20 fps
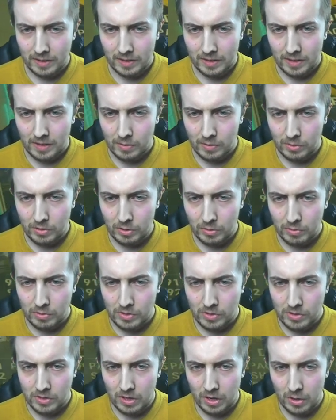They're all so
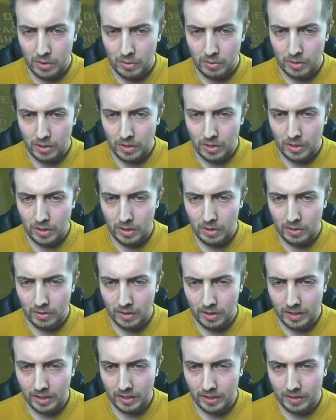slow that you can't,
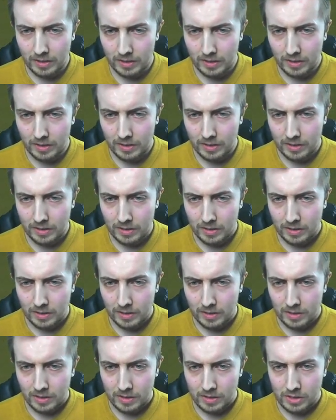like,
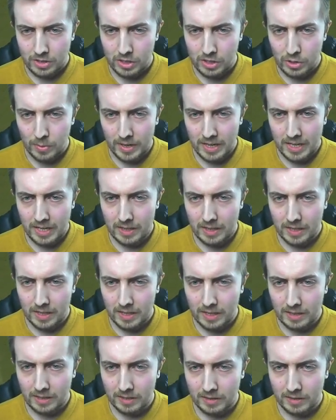do anything.